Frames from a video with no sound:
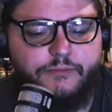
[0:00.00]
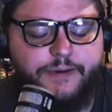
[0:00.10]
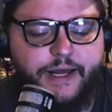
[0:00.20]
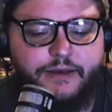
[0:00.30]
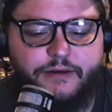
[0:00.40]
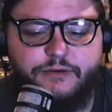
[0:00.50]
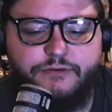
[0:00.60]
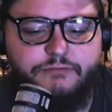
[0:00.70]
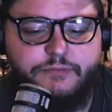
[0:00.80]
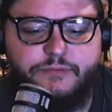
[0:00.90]
But
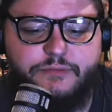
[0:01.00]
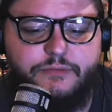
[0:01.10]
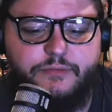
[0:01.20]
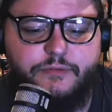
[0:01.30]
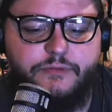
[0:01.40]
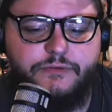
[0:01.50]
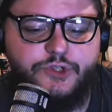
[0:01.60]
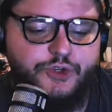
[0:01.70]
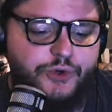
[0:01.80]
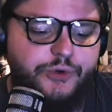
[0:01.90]

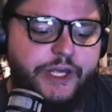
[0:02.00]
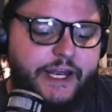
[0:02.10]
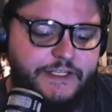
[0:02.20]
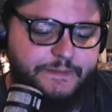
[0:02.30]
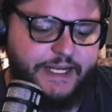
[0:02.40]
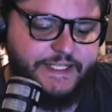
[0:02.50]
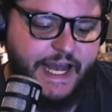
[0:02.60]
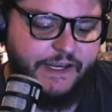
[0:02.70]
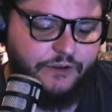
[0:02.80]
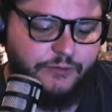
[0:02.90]
truly a
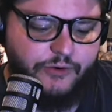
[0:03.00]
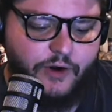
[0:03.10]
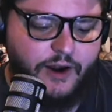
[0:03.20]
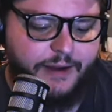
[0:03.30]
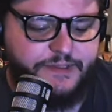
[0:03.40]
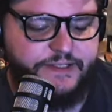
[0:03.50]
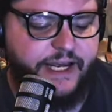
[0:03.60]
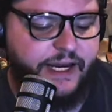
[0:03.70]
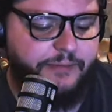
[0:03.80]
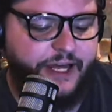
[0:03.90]
spectacular pour. I'm
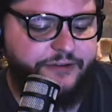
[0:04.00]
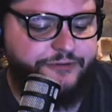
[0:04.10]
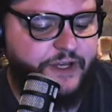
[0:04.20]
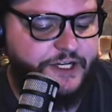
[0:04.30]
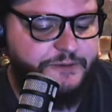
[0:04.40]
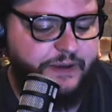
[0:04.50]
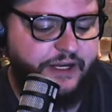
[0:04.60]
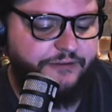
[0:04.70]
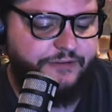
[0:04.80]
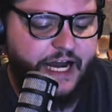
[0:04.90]
standing by the finish being
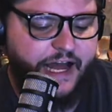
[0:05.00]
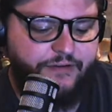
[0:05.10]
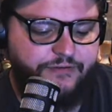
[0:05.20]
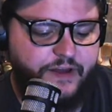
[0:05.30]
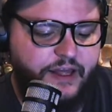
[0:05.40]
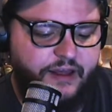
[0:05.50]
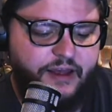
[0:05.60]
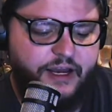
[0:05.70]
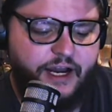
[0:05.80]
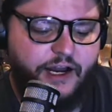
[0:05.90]
a 5.
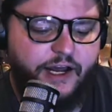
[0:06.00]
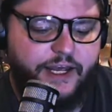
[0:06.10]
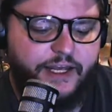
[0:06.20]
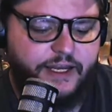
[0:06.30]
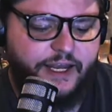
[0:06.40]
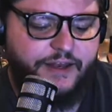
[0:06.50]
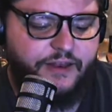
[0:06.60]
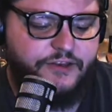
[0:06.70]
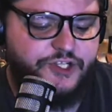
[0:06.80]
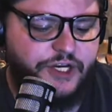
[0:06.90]
It
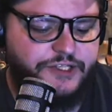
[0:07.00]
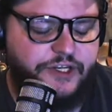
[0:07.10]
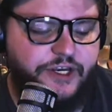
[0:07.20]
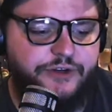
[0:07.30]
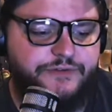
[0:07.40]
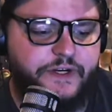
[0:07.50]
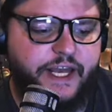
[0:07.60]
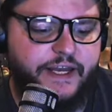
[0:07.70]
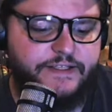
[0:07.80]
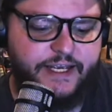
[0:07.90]
just goes for
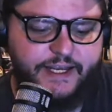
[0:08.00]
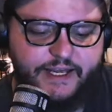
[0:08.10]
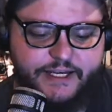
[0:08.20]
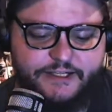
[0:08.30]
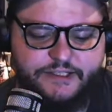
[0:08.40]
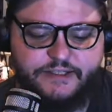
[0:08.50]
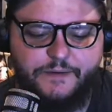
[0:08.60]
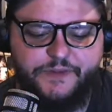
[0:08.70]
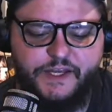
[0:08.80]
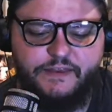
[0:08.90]
days. It is
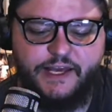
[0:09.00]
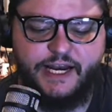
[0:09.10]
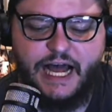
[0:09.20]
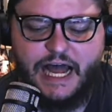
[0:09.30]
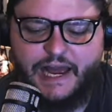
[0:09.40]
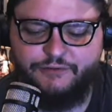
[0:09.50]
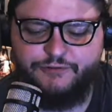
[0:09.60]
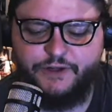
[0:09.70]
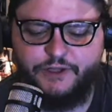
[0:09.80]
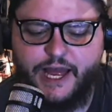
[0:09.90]
something that I
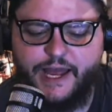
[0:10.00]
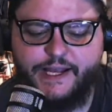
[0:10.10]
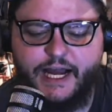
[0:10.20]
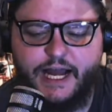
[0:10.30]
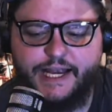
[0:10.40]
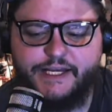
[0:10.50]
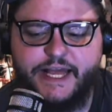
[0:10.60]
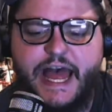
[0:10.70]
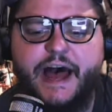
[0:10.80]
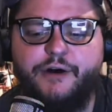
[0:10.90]
feel like I could
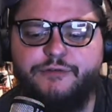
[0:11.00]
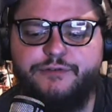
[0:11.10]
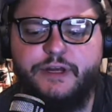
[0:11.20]
have